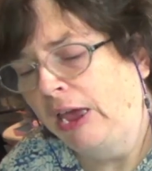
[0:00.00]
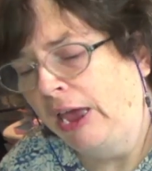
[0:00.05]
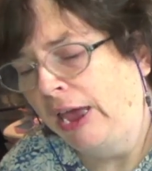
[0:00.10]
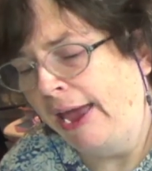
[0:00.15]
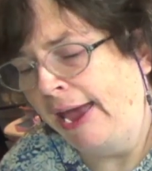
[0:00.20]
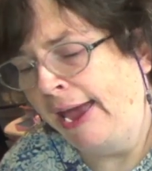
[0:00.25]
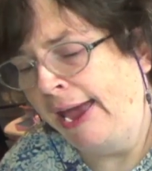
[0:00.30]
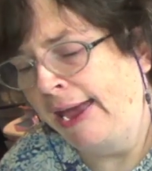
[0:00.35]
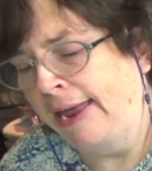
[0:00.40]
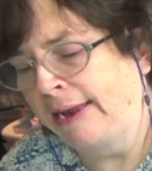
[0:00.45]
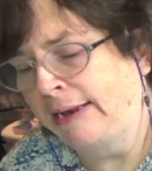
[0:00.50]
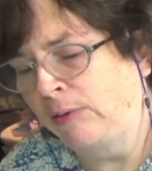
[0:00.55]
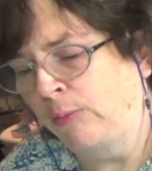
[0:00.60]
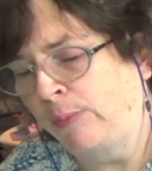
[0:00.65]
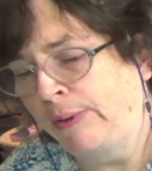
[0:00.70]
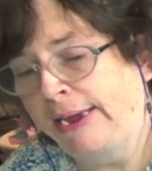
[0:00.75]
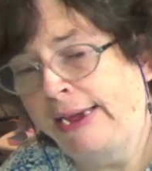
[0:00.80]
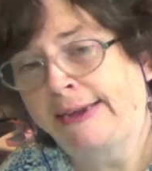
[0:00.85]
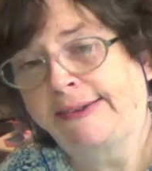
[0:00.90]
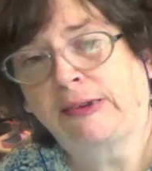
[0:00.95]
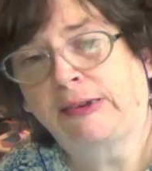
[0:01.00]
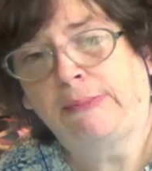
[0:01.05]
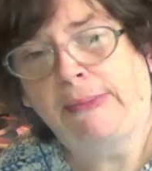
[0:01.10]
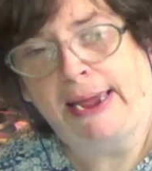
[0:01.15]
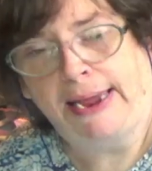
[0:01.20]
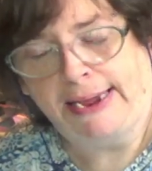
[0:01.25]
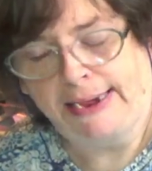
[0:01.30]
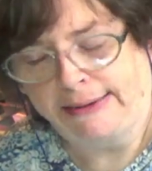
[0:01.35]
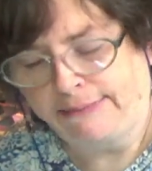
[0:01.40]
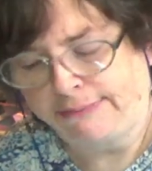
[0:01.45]
and we get to
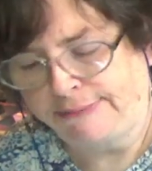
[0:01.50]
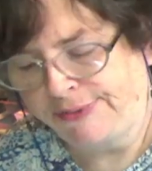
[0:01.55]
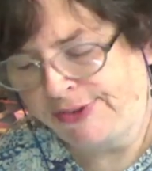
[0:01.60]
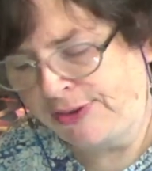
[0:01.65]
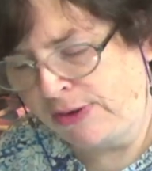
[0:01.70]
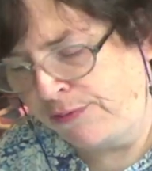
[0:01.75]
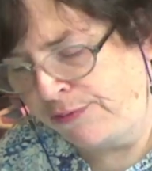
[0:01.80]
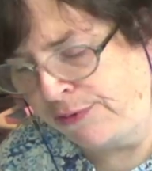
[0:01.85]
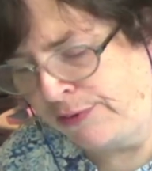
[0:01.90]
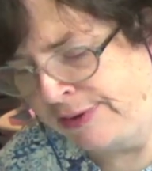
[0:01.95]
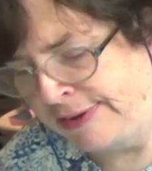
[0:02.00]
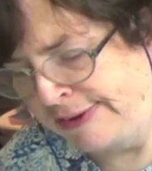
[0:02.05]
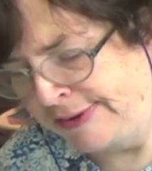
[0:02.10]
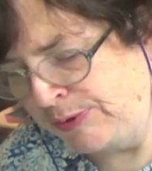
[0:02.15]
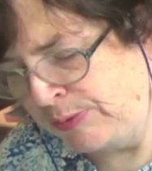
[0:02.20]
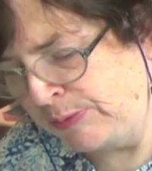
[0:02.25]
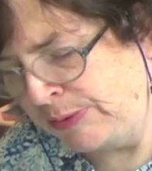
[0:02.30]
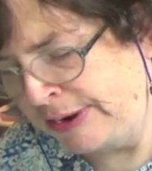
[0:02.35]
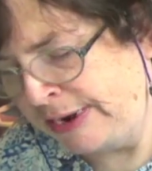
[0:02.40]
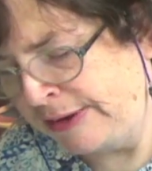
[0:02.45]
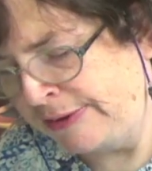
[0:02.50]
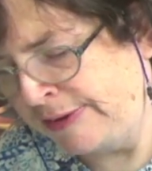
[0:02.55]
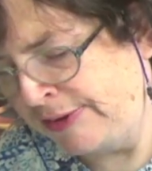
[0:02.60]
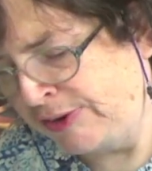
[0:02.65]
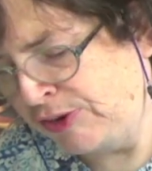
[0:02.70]
make it. So for this one, in this